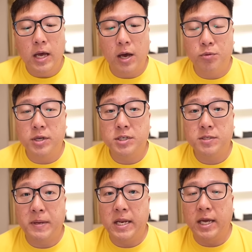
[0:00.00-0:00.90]
I will actually
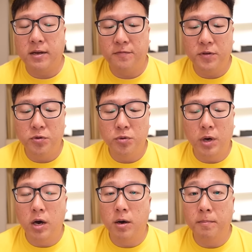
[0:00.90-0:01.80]
spend like a few
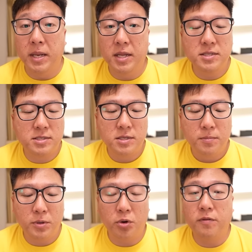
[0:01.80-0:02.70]
minutes
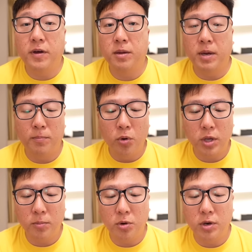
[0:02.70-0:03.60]
purifying my
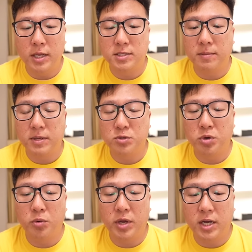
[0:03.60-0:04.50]
Pokemon, and sometimes
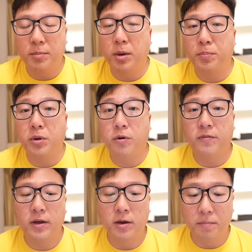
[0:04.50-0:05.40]
when I wake up I'll
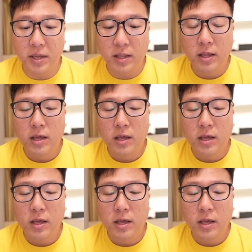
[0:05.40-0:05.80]
purify a bit,